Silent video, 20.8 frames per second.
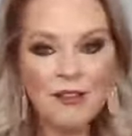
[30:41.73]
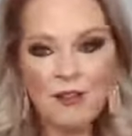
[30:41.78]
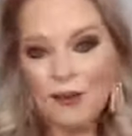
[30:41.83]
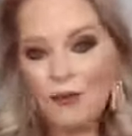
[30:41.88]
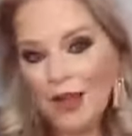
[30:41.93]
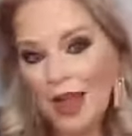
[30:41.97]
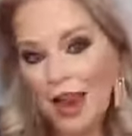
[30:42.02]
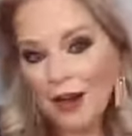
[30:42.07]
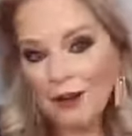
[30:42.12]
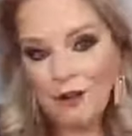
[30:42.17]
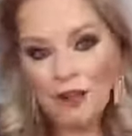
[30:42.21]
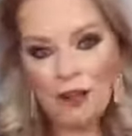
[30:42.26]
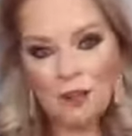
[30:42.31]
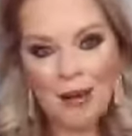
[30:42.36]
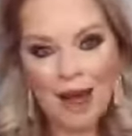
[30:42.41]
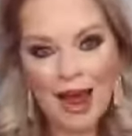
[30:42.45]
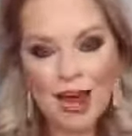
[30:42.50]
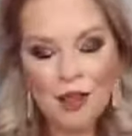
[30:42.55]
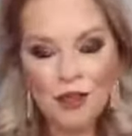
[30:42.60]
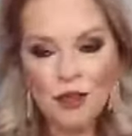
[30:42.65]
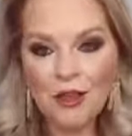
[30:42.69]
the energy
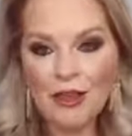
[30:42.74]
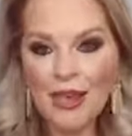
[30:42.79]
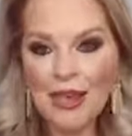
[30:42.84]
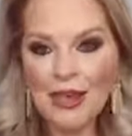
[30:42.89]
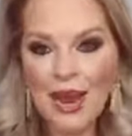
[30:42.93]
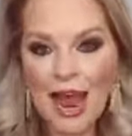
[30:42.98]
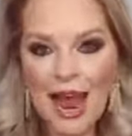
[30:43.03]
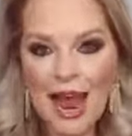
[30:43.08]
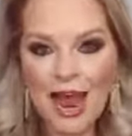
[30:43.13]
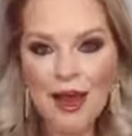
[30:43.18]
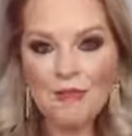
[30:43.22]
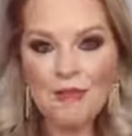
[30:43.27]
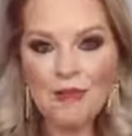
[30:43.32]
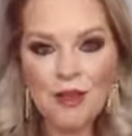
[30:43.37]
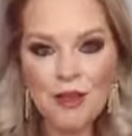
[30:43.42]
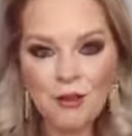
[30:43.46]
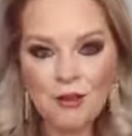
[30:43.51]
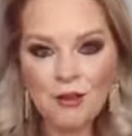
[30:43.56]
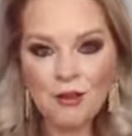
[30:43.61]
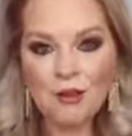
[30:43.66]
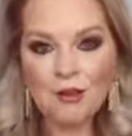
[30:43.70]
patches can
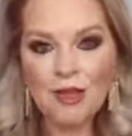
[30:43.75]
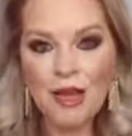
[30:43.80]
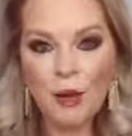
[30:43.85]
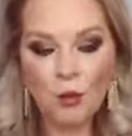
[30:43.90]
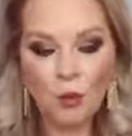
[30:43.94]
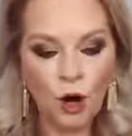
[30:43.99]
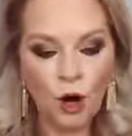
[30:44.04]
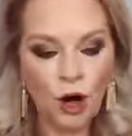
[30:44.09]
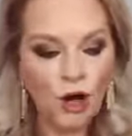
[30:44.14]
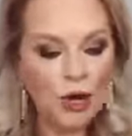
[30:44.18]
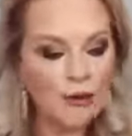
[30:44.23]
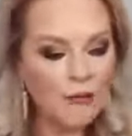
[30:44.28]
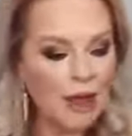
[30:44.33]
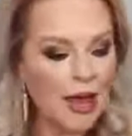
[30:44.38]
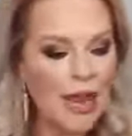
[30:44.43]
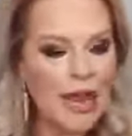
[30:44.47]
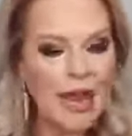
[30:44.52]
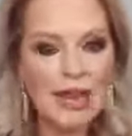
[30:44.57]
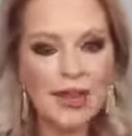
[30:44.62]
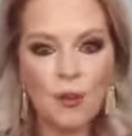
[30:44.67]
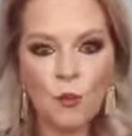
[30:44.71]
absolutely work
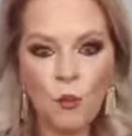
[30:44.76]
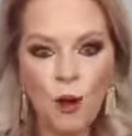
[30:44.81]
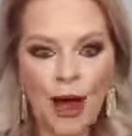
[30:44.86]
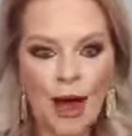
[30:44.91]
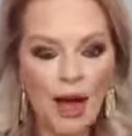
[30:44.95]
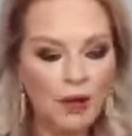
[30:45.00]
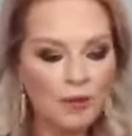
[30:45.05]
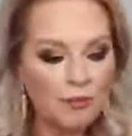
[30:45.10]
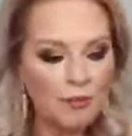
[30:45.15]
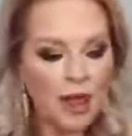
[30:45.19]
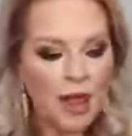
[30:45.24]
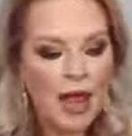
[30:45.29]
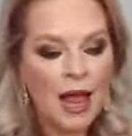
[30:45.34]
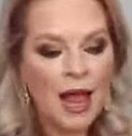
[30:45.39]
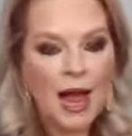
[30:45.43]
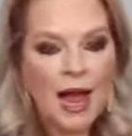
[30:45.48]
as well.